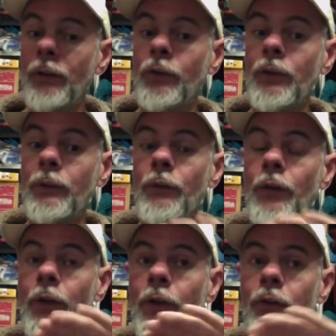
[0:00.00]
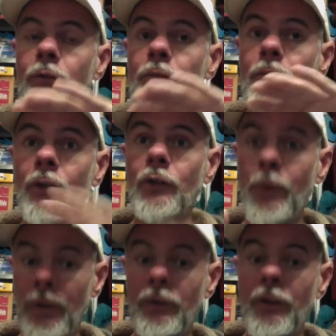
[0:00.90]
Obviously, we've heard in
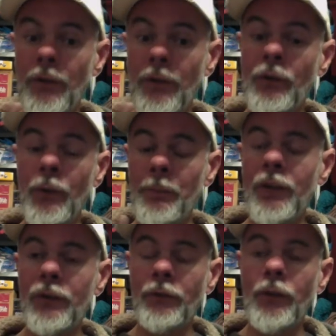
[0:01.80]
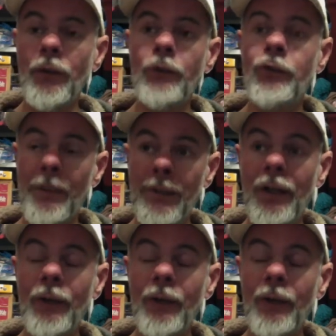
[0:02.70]
the two of the pieces I've done the tremolo